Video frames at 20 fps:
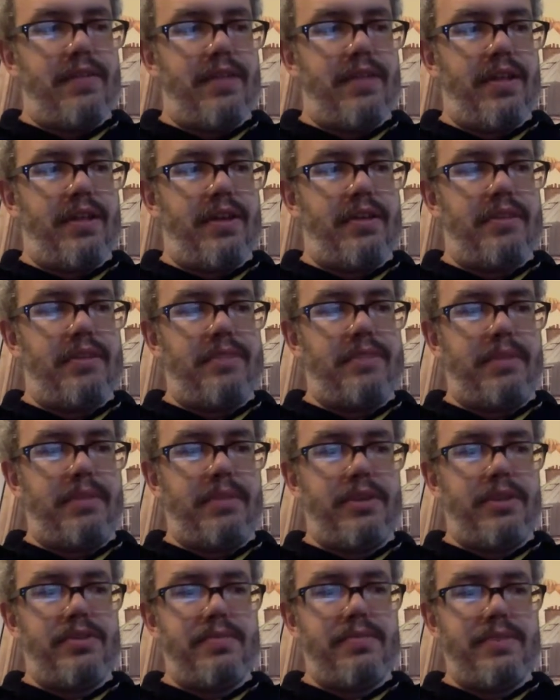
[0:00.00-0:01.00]
lot of good
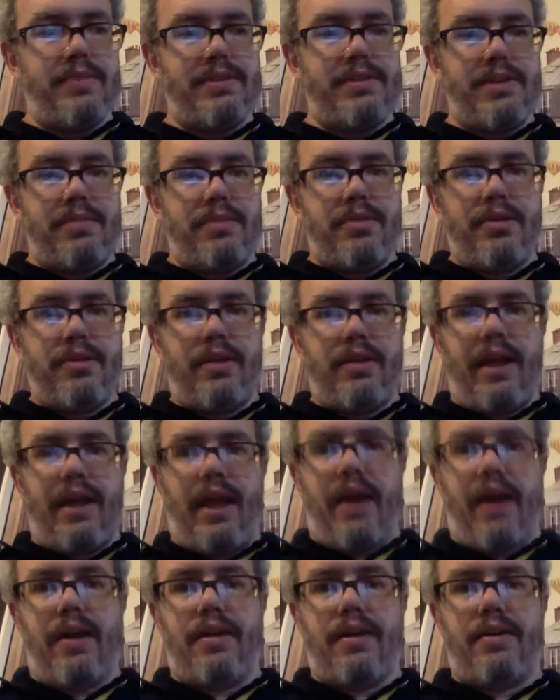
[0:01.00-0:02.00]
memories from the summer
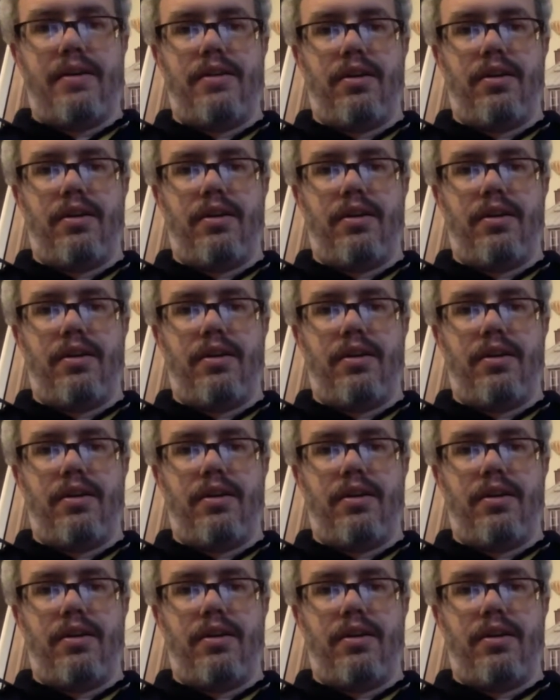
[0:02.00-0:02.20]
and